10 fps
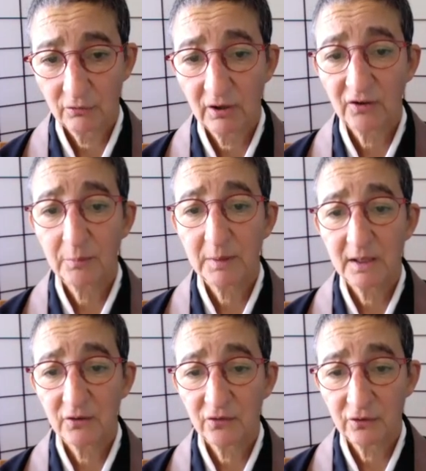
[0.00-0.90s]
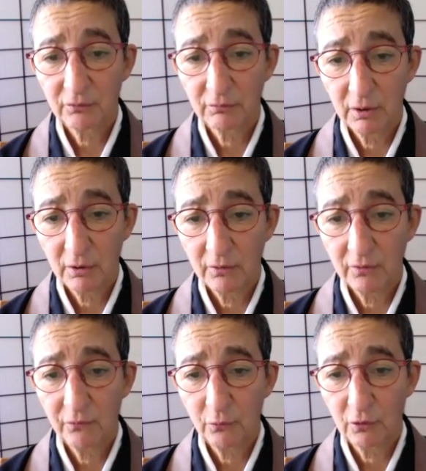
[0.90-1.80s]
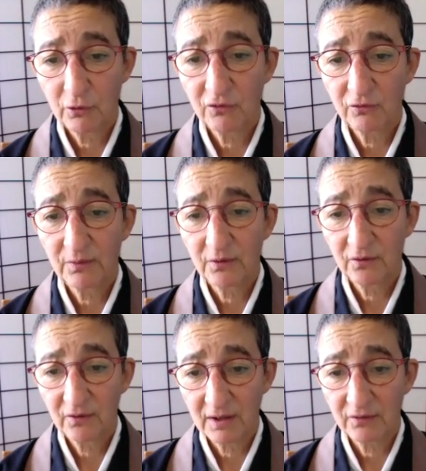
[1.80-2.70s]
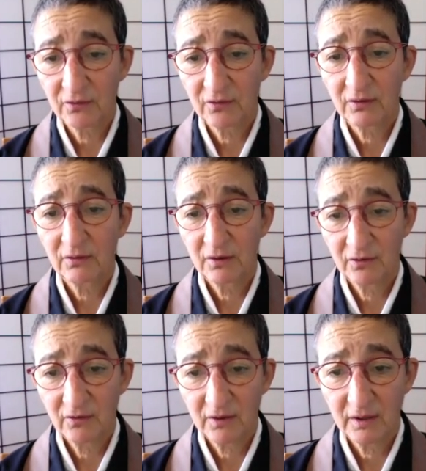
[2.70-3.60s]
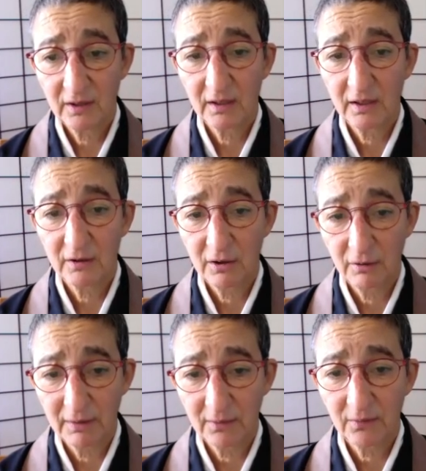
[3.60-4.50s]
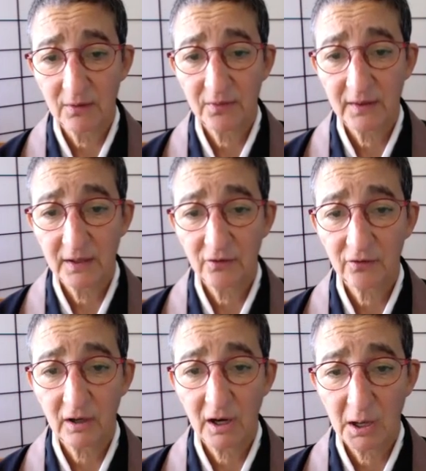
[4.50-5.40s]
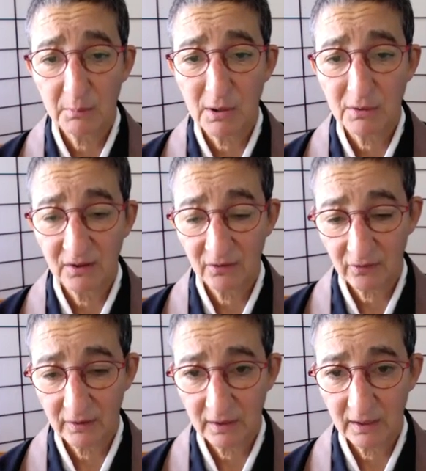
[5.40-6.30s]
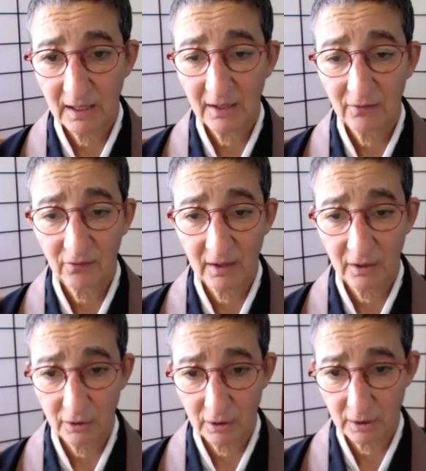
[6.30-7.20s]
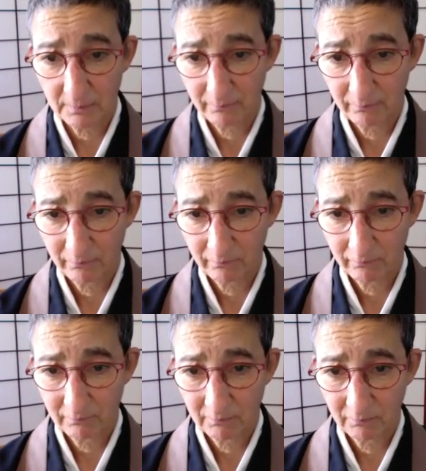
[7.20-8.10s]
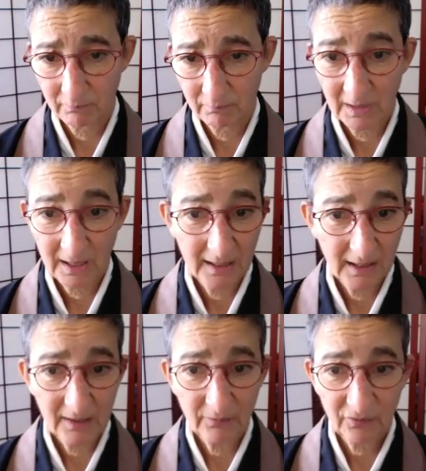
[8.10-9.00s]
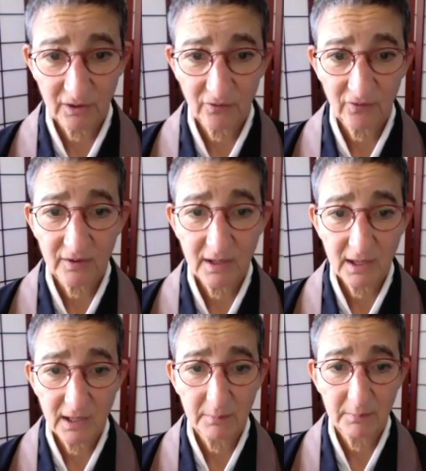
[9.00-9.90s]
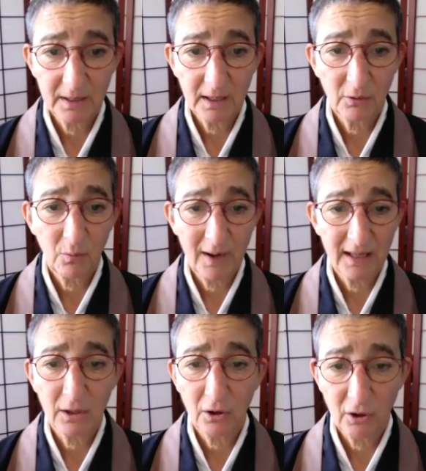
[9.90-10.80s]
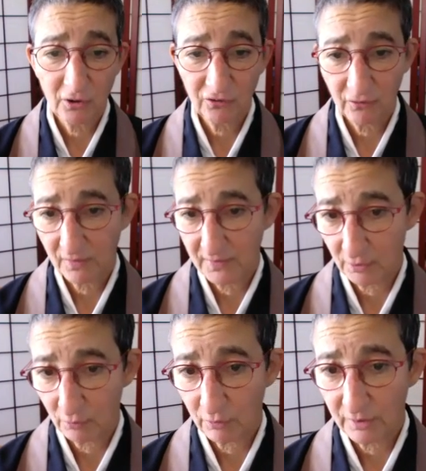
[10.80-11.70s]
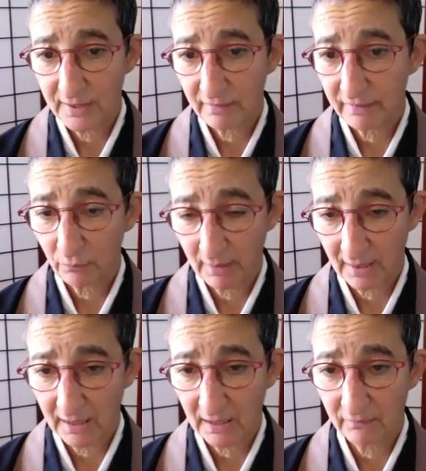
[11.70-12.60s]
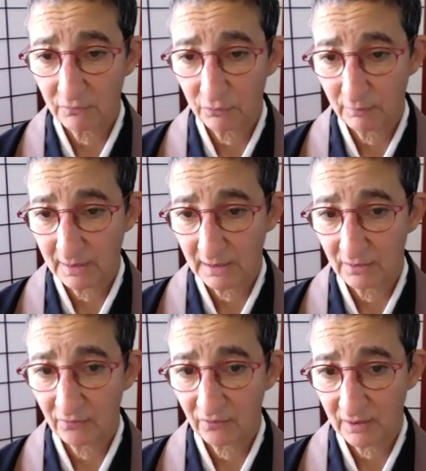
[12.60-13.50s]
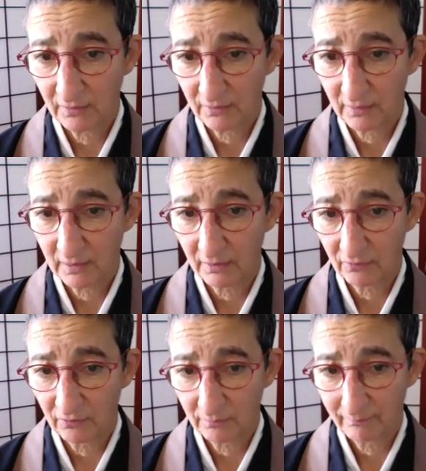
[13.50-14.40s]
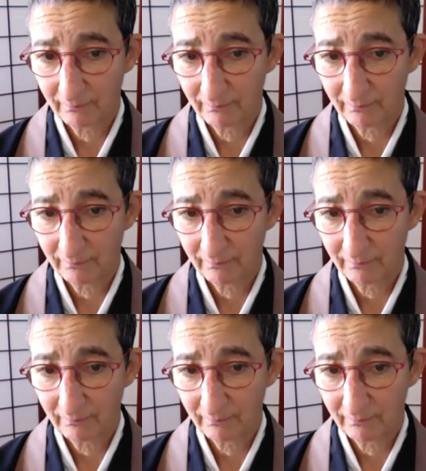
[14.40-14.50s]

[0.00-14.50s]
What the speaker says: Trust begins to grow, forged with this sense, this seeing and knowing that things are harmoniously as they are. And life starts to hum in a way larger than the ordinary way of doing and seeing things.